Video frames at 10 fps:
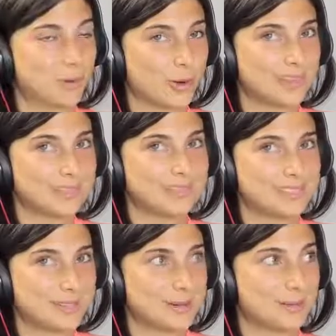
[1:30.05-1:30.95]
Grains,
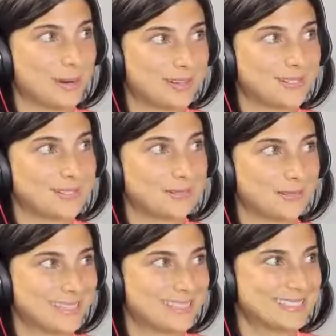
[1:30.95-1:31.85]
dairy, pasta,
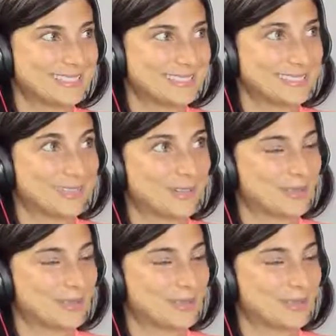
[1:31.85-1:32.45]
rices, all